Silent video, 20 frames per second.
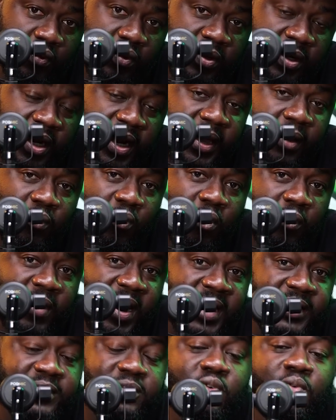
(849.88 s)
Glenn War
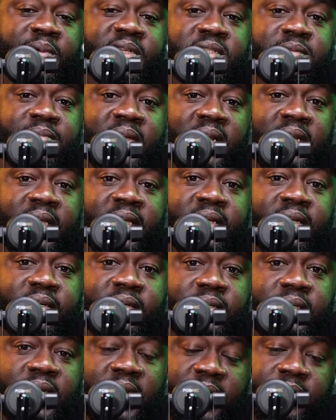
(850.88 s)
writes ultimately
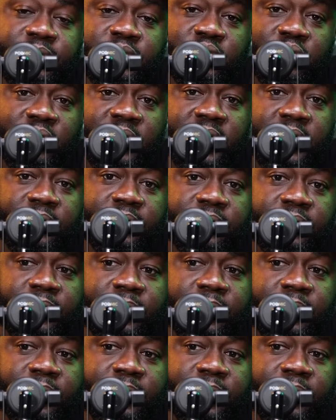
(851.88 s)
claims to it.